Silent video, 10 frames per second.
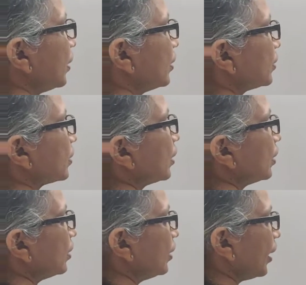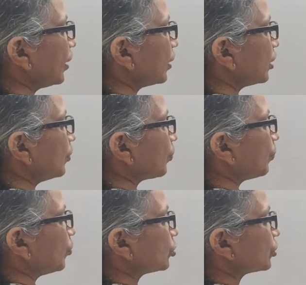is directly
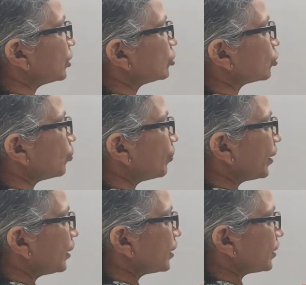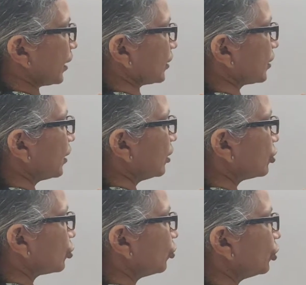proportional to minus x,
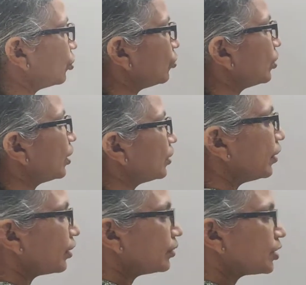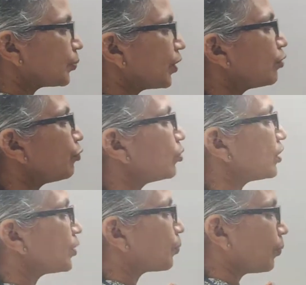showing you that the spring
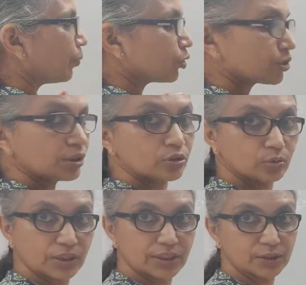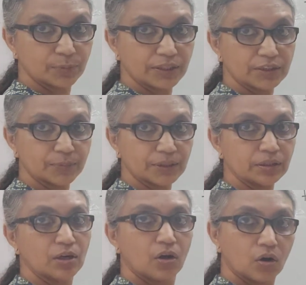force is proportional to the displacement.
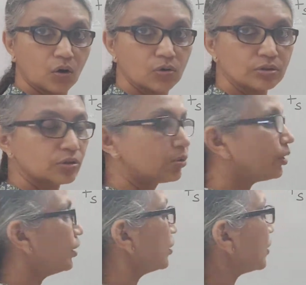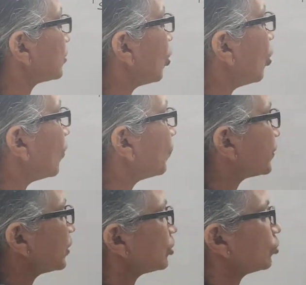Also, it is
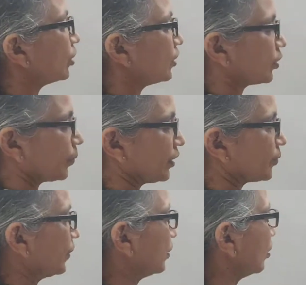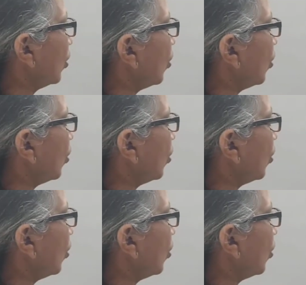opposite to the displacement.